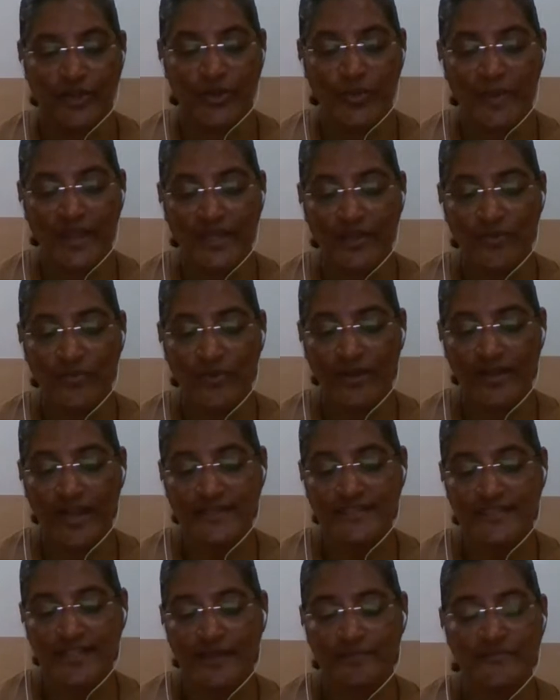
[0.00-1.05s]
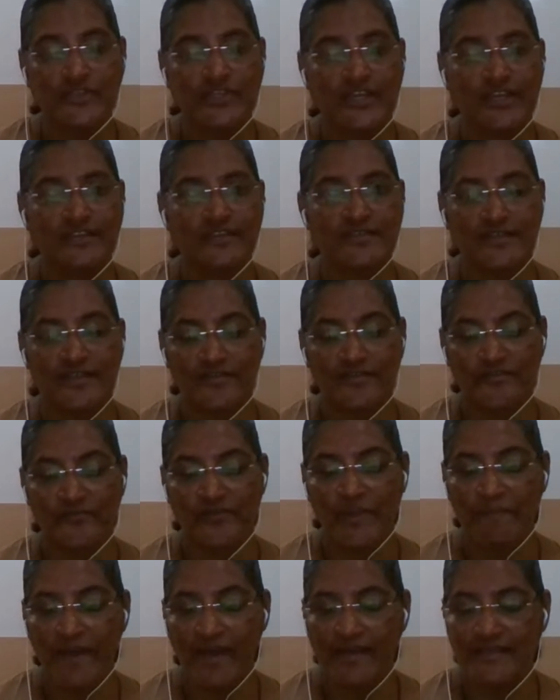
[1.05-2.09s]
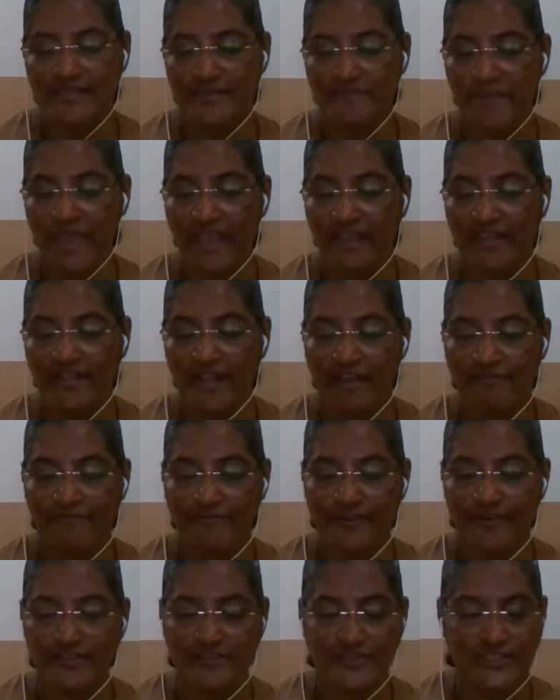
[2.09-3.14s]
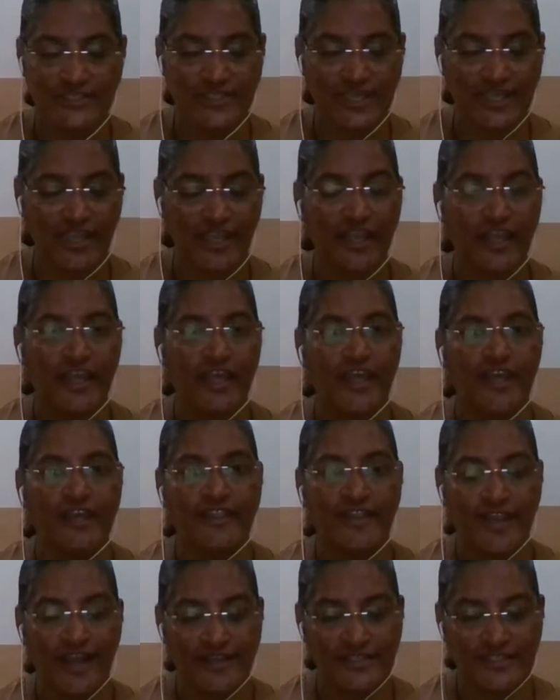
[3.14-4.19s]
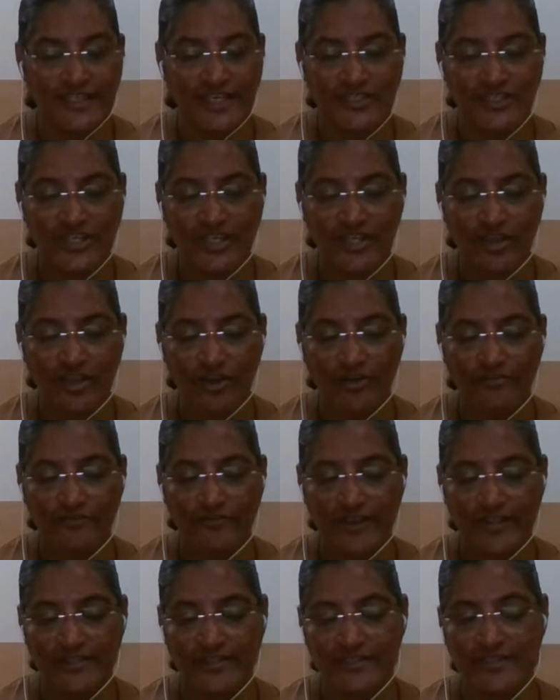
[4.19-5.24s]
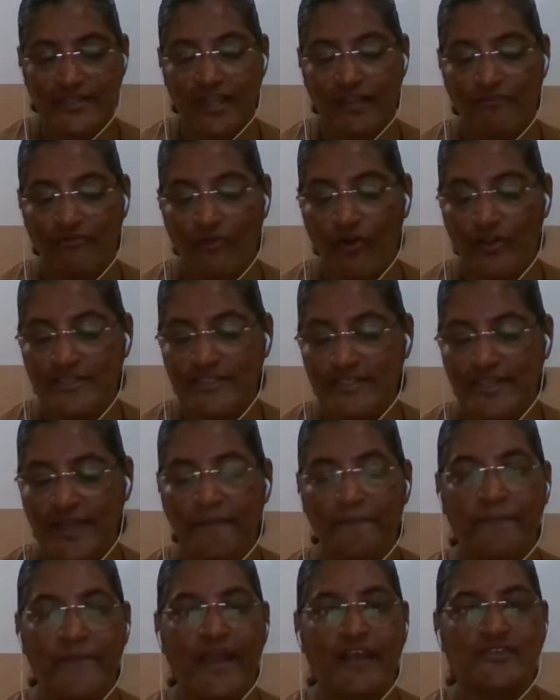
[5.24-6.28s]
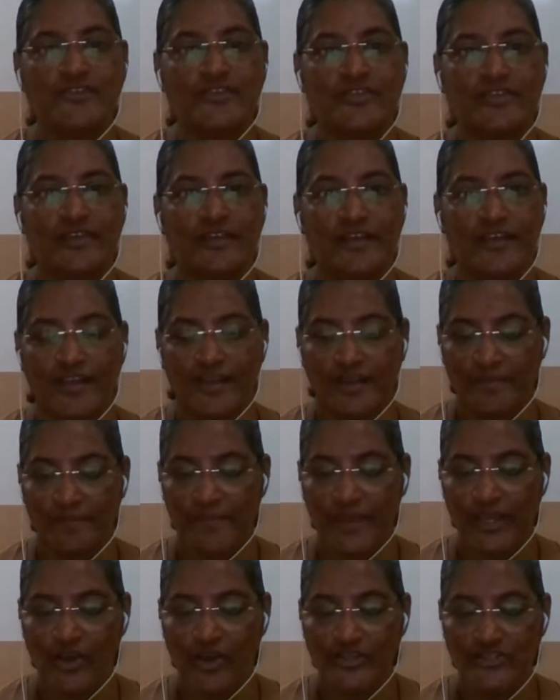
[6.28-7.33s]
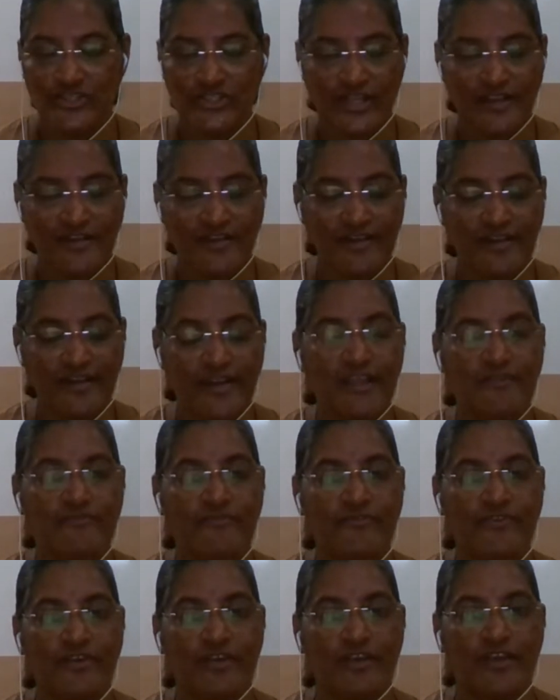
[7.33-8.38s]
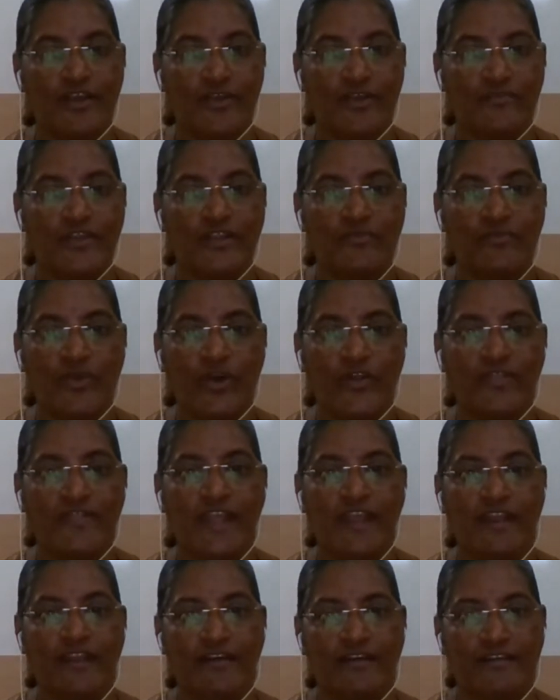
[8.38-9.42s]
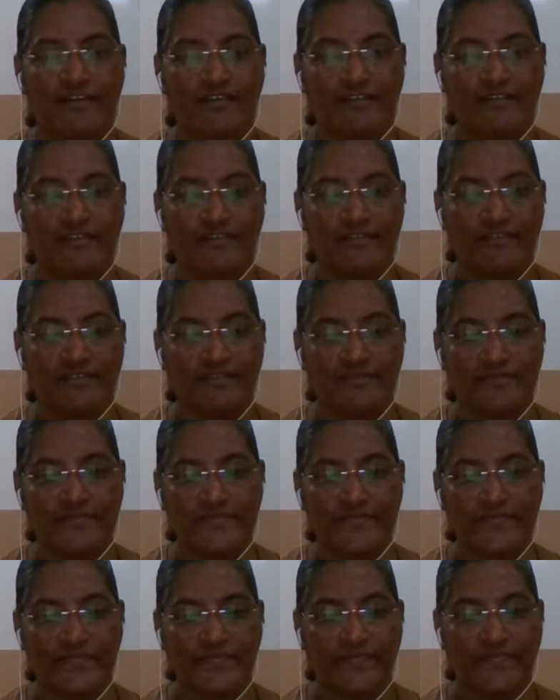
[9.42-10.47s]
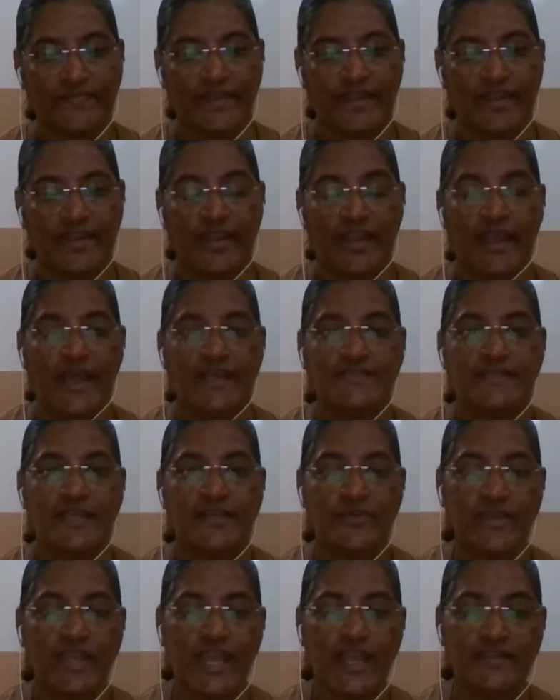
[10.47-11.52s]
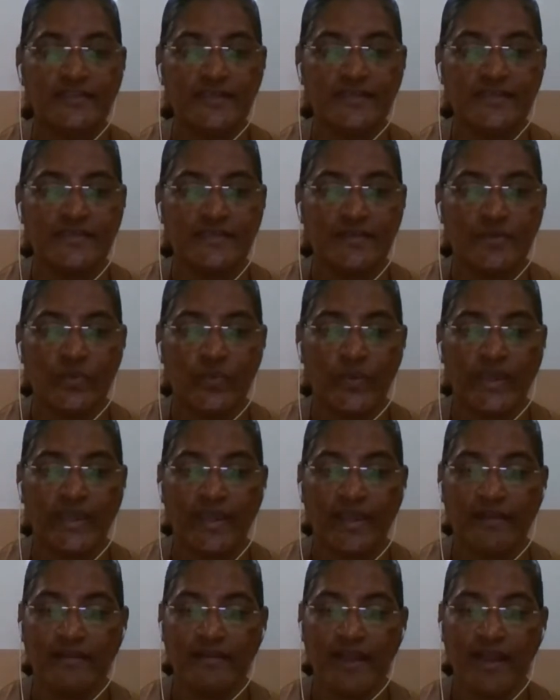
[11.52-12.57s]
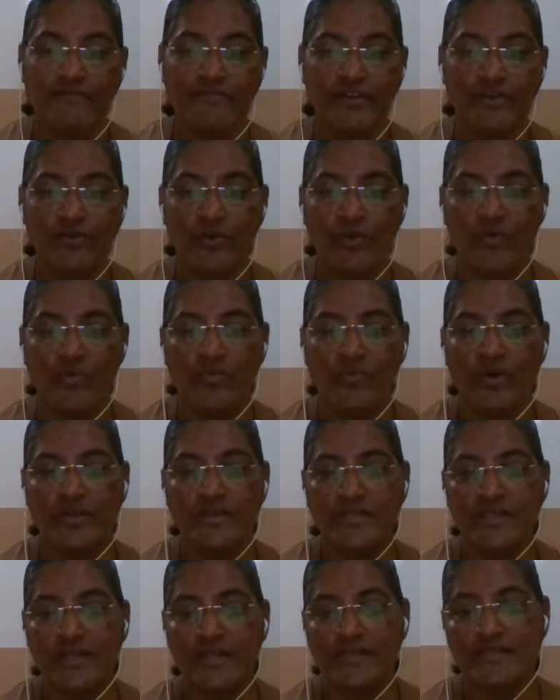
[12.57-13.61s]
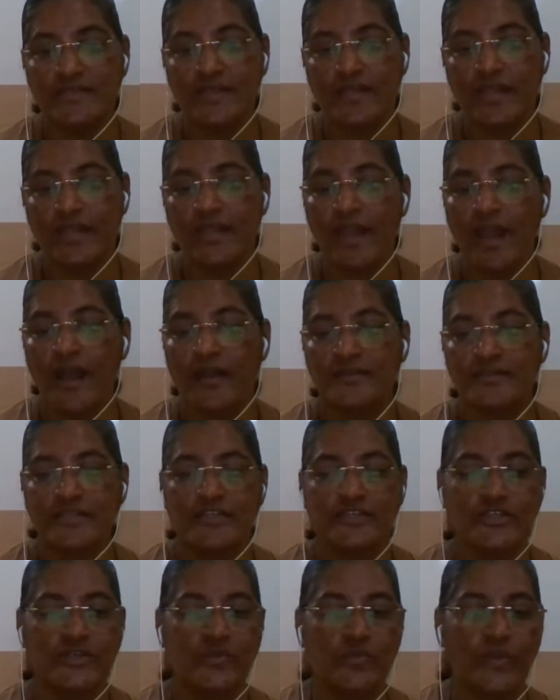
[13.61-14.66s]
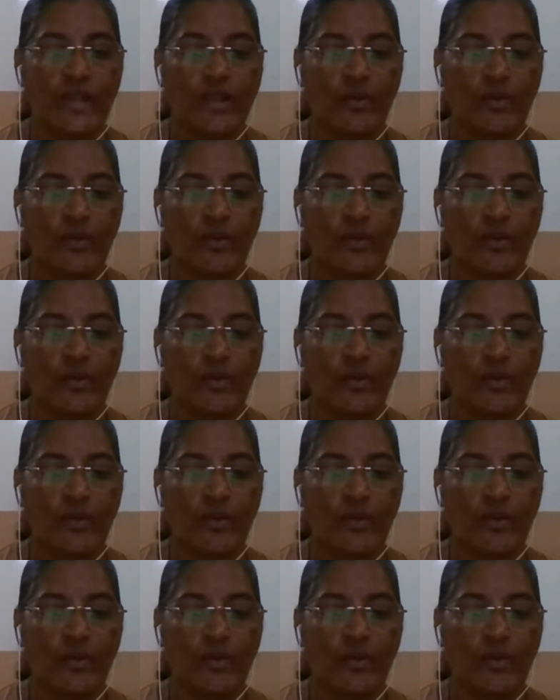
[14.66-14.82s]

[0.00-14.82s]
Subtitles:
No matter what our subject, we must make the effort to see that our teaching of it involves compassion because children live with what they learn. As educators, we can never know what is in our teaching